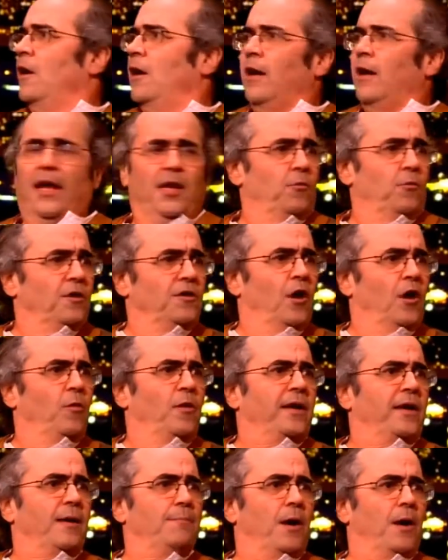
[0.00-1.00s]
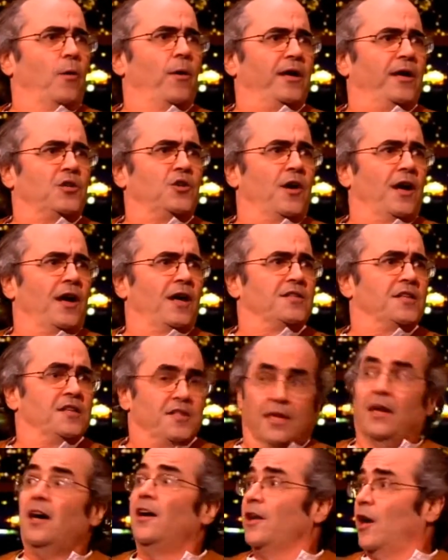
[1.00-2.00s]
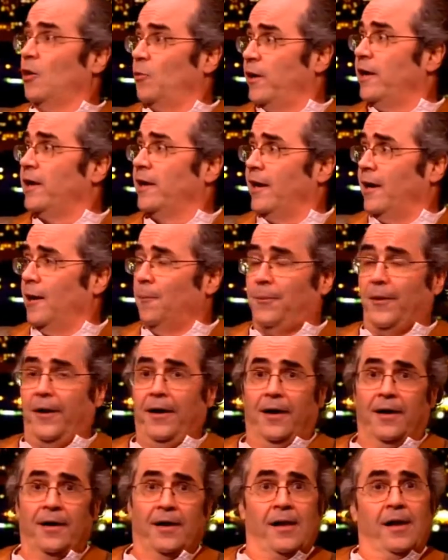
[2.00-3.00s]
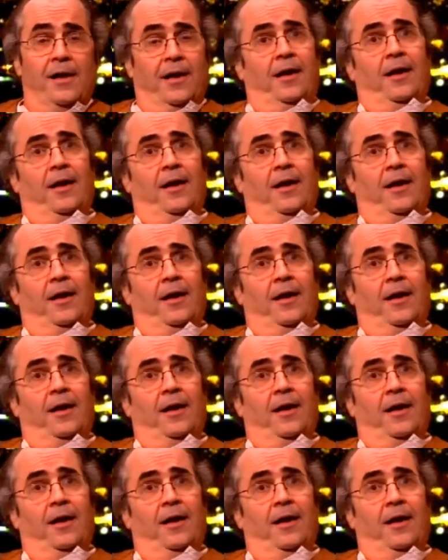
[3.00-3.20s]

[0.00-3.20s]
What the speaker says: anyone know we can get mohair trousers? He'd say, I know we can get a pair. You